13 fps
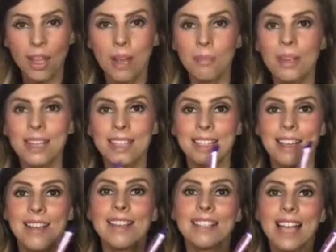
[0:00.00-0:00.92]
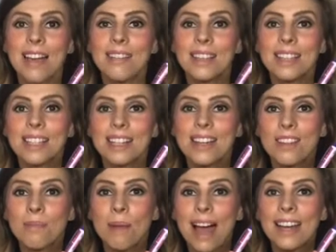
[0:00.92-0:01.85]
But it turns out there's
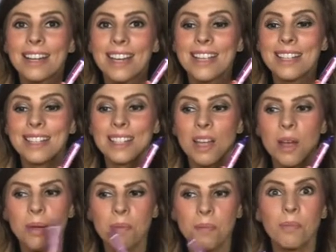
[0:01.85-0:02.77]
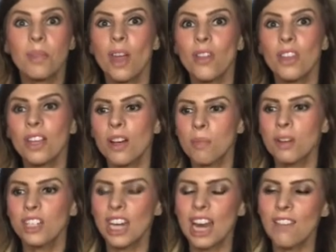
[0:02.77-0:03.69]
another packet, so I think I'll be
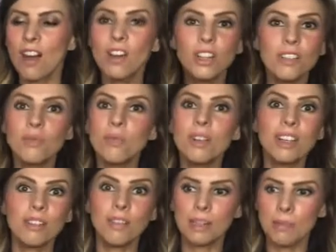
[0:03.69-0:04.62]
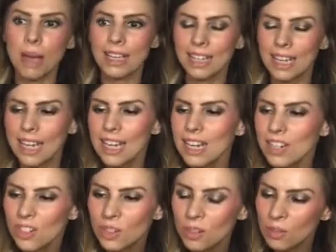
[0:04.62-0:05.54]
sharing. We could have had a packet
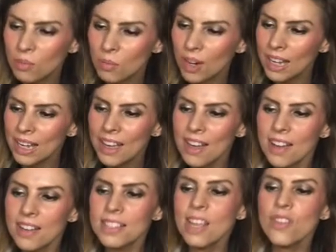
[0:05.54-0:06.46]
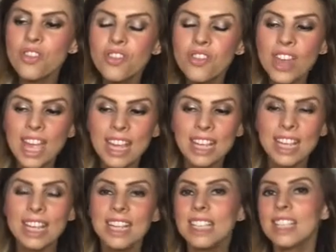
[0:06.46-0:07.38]
each, couldn't we? Because I think
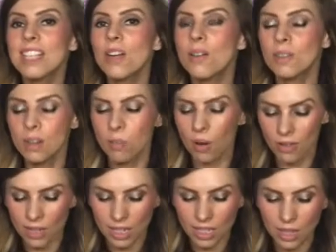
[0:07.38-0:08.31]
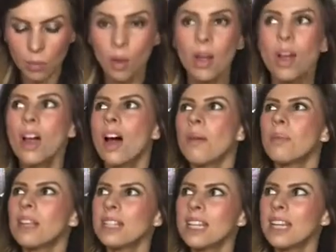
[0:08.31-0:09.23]
he's the only one that, well, I'm
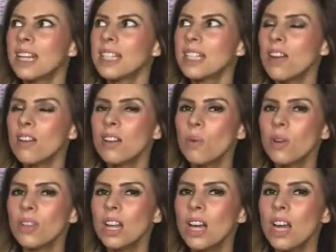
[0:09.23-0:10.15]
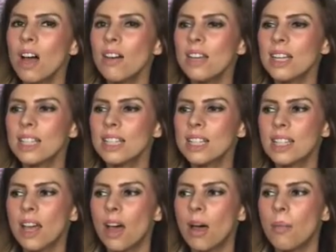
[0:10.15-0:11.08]
not saying he's the only one that likes
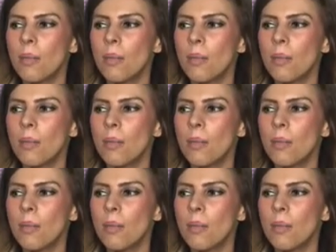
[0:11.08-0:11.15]
them,